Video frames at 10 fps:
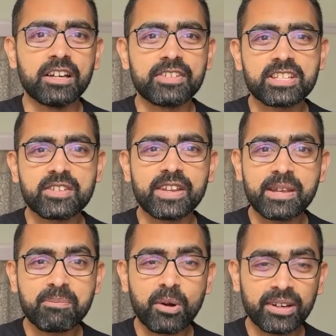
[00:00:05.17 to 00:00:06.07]
which is a very
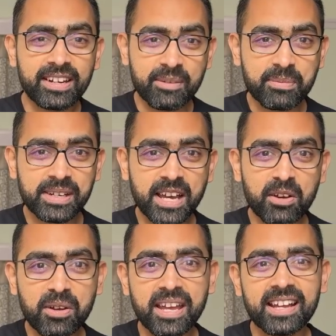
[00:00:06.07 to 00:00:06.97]
important number
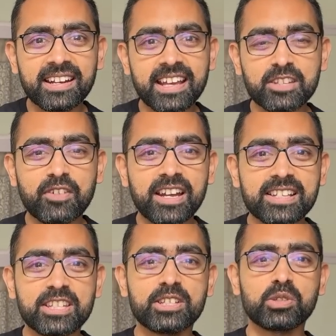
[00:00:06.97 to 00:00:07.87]
now and as far
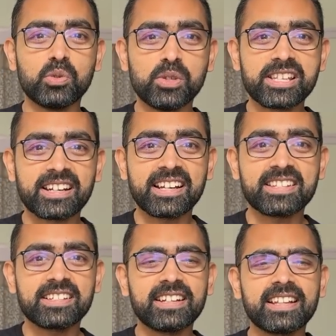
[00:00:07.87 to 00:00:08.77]
as the schools are concerned,